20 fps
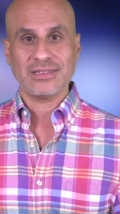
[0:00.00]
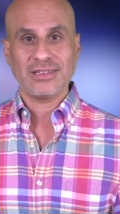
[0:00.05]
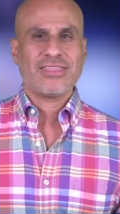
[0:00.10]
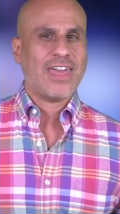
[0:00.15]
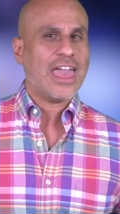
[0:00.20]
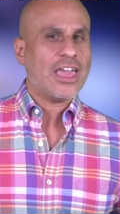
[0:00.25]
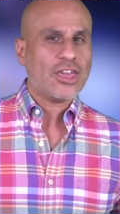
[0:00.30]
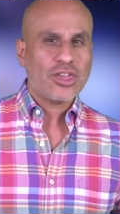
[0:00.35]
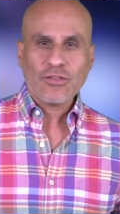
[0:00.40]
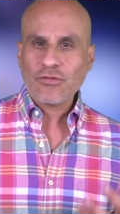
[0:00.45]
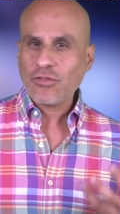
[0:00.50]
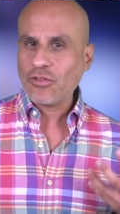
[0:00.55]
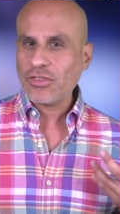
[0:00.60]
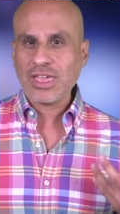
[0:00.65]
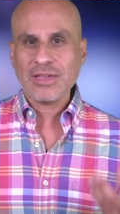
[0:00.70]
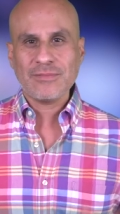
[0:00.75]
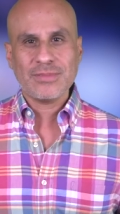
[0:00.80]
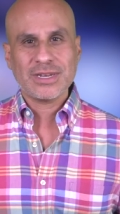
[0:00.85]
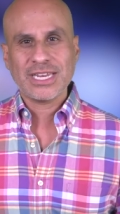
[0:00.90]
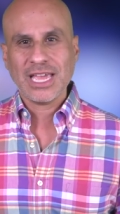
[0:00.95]
Thank you for the
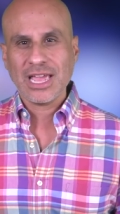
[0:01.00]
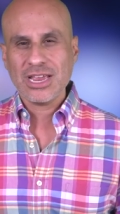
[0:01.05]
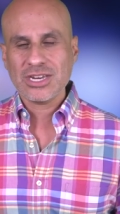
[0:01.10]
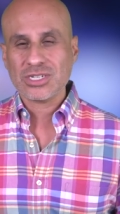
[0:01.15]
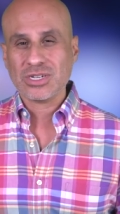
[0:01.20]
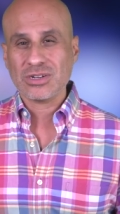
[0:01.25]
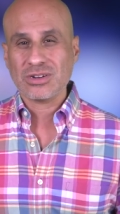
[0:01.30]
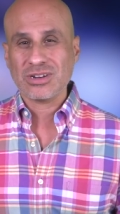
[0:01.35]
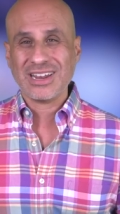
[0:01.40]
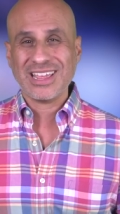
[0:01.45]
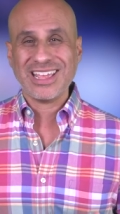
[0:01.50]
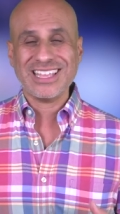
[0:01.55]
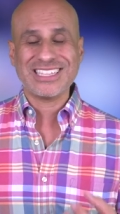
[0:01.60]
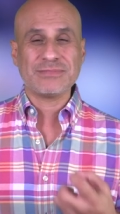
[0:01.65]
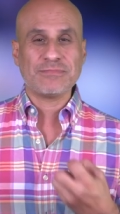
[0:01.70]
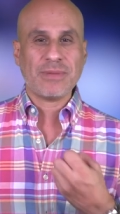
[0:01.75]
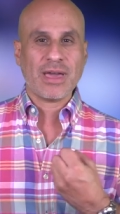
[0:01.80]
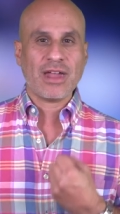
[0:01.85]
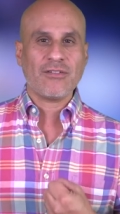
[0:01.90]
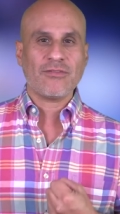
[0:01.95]
invitation. It's
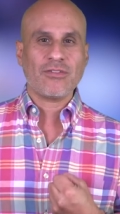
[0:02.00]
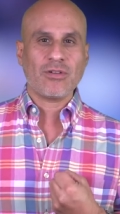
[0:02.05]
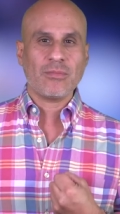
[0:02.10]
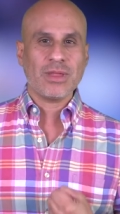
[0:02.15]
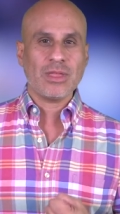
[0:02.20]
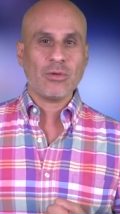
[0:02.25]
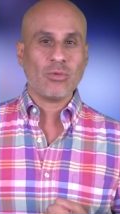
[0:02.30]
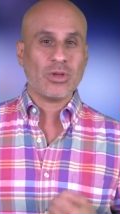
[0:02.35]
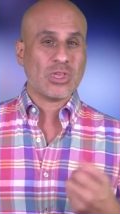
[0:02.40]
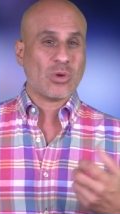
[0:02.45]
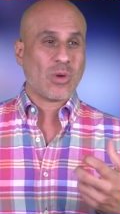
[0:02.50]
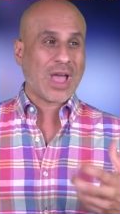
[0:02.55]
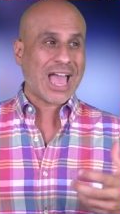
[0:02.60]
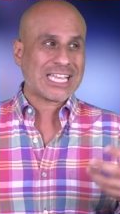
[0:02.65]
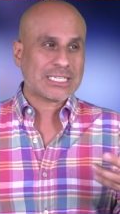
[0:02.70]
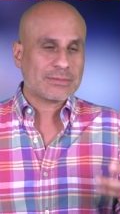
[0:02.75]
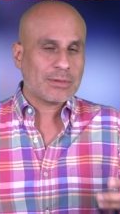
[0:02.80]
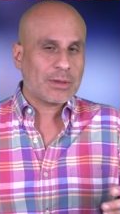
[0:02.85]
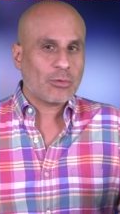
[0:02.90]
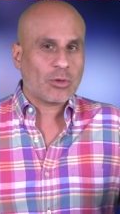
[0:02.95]
better for me when you
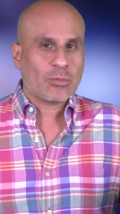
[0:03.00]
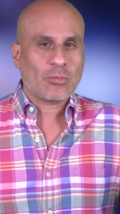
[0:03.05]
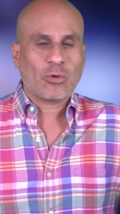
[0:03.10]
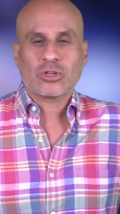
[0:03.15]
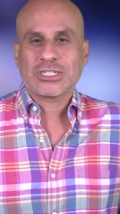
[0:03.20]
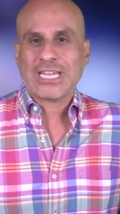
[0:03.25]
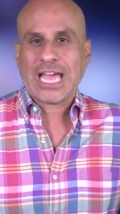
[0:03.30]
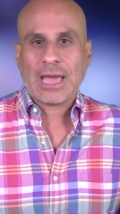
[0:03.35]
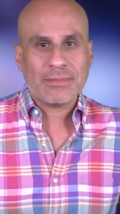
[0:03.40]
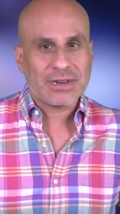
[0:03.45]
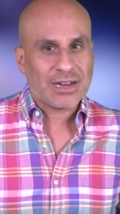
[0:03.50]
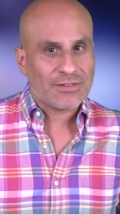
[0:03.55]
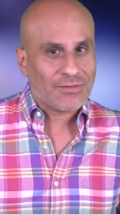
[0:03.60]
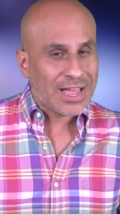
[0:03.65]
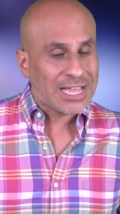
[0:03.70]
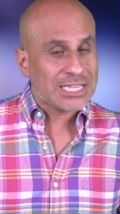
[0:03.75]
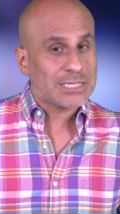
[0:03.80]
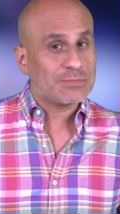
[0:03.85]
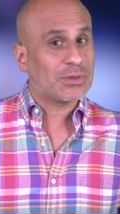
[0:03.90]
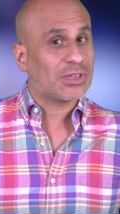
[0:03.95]
ask me with more time in
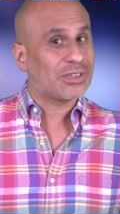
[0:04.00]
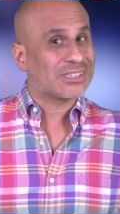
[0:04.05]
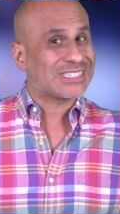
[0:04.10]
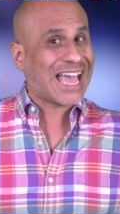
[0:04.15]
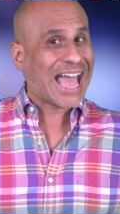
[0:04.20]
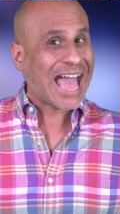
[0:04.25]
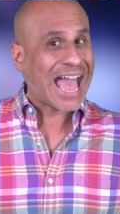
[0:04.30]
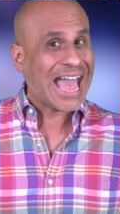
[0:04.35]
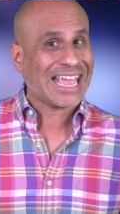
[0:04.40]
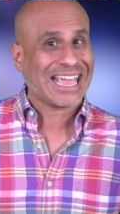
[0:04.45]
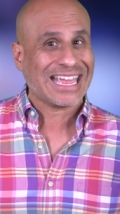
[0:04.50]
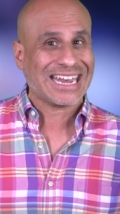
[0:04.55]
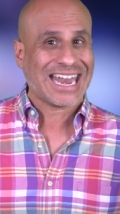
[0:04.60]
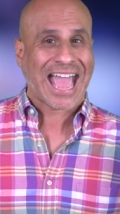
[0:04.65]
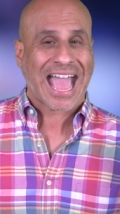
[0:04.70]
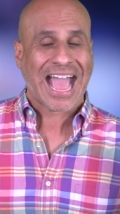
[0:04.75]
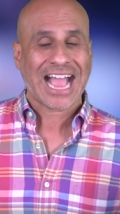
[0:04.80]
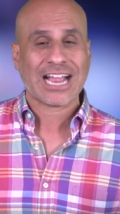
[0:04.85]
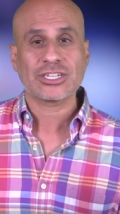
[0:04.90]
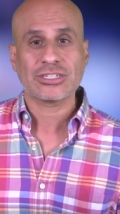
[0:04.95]
advance because I can
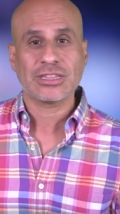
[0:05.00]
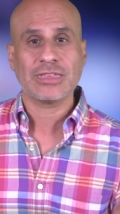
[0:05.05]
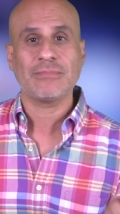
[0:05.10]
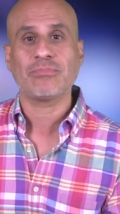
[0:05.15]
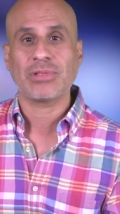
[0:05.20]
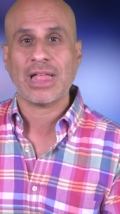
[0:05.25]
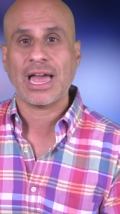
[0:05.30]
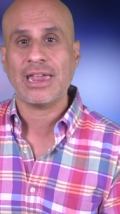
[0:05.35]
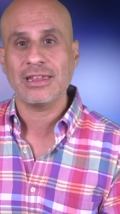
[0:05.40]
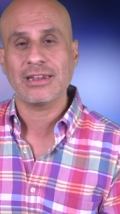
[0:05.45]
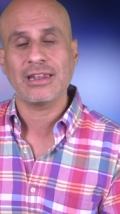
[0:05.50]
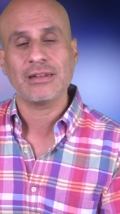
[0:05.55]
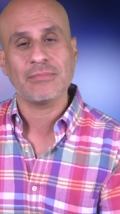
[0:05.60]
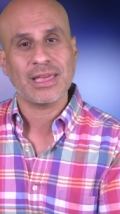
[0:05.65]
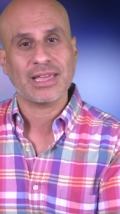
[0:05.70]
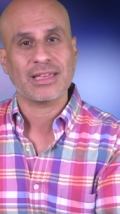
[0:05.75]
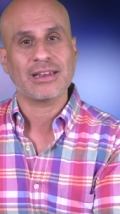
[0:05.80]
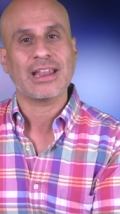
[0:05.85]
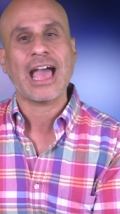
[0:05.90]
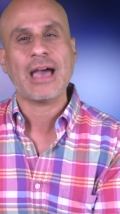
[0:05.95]
actually plan it and
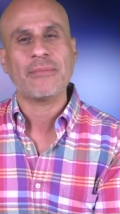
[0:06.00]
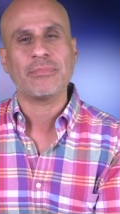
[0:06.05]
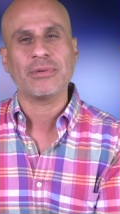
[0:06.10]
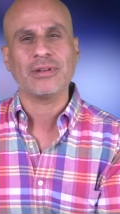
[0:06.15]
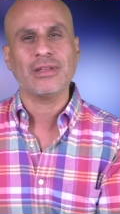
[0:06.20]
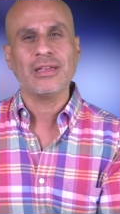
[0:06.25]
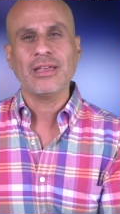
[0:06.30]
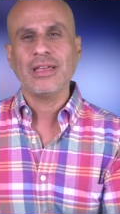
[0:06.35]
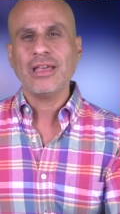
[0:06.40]
make it happen.